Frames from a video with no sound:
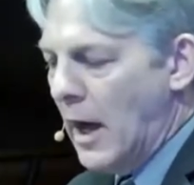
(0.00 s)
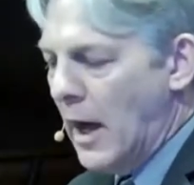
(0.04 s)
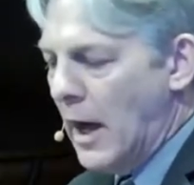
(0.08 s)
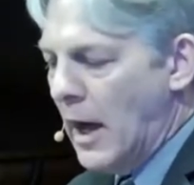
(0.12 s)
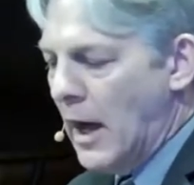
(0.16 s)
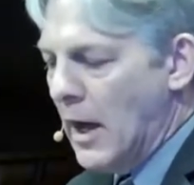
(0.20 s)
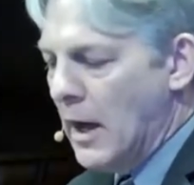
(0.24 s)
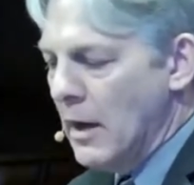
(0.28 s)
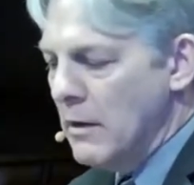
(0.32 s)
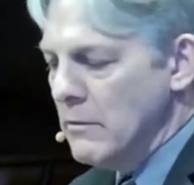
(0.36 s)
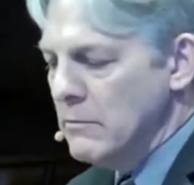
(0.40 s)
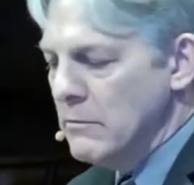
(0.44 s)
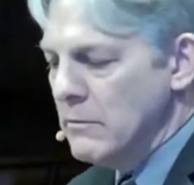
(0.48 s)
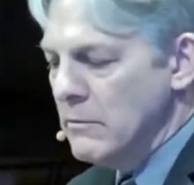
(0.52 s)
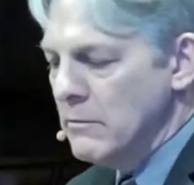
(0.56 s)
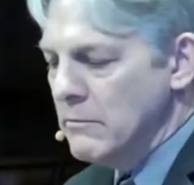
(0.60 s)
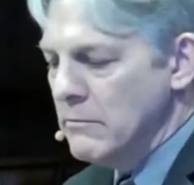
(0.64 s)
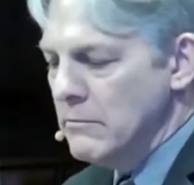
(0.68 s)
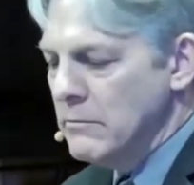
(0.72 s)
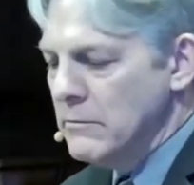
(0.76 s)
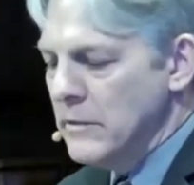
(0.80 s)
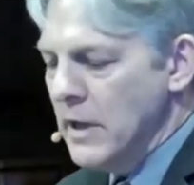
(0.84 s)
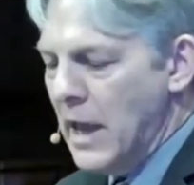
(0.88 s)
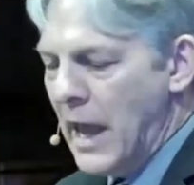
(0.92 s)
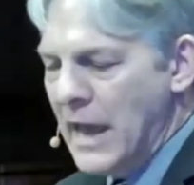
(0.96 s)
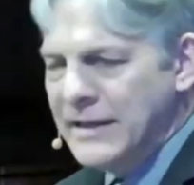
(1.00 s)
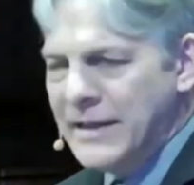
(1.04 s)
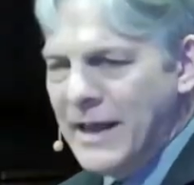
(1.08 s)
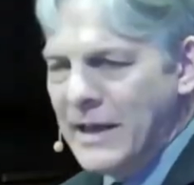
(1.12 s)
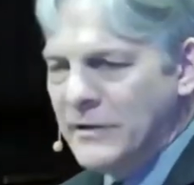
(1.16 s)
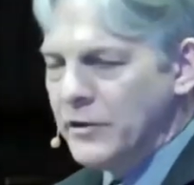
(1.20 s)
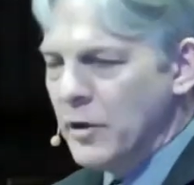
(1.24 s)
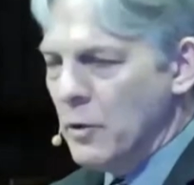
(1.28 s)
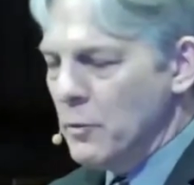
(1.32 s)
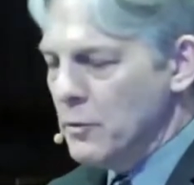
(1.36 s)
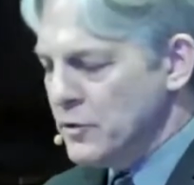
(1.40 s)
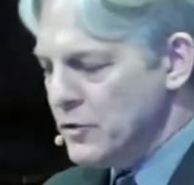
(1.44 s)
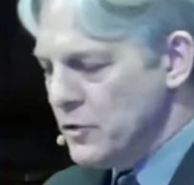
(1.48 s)
uh, and
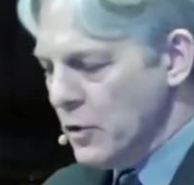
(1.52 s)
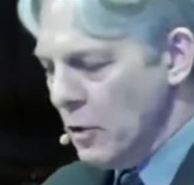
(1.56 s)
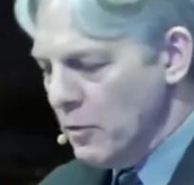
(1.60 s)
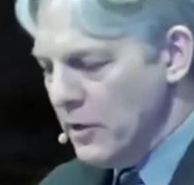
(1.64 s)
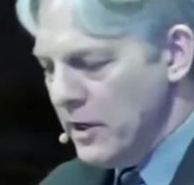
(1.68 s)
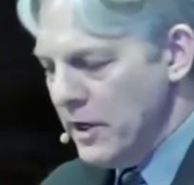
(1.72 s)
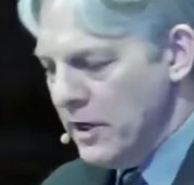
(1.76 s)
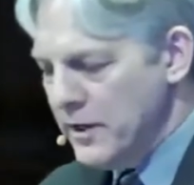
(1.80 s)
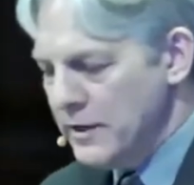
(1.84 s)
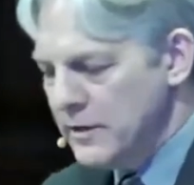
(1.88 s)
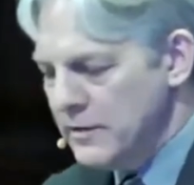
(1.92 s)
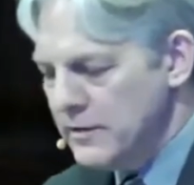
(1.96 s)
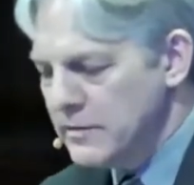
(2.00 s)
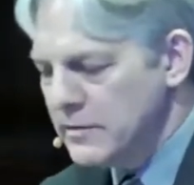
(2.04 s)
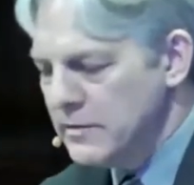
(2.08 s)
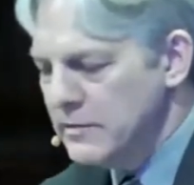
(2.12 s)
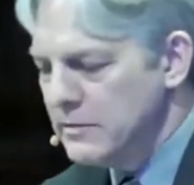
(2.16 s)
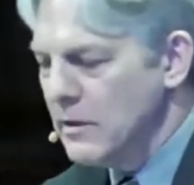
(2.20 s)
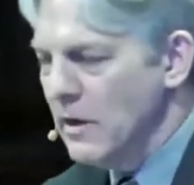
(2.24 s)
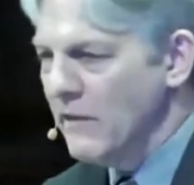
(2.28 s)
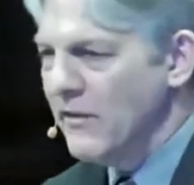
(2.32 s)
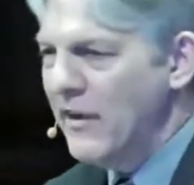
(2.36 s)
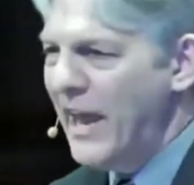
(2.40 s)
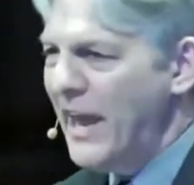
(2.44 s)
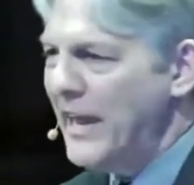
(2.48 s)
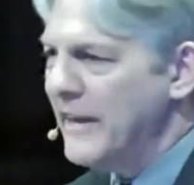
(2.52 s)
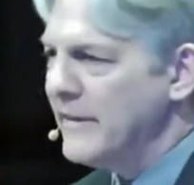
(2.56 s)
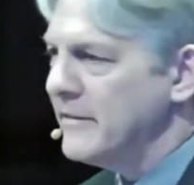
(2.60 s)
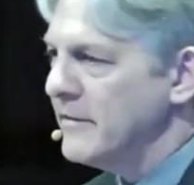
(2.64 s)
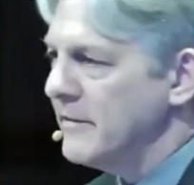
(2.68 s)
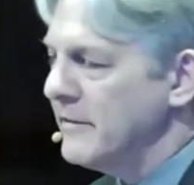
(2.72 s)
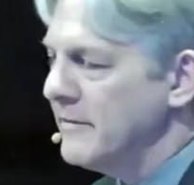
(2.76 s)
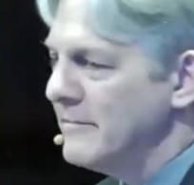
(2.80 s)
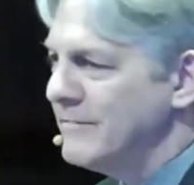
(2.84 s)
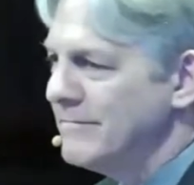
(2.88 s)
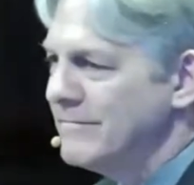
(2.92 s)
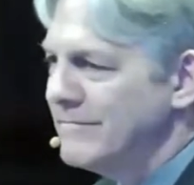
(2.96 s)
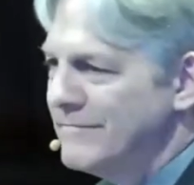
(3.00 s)
yet there was no hint of
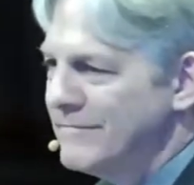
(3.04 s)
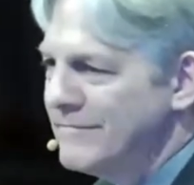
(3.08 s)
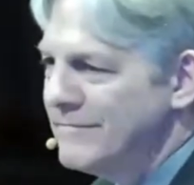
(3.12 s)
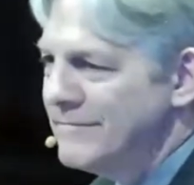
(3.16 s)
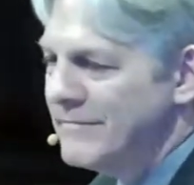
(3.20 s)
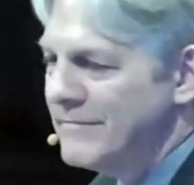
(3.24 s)
hate.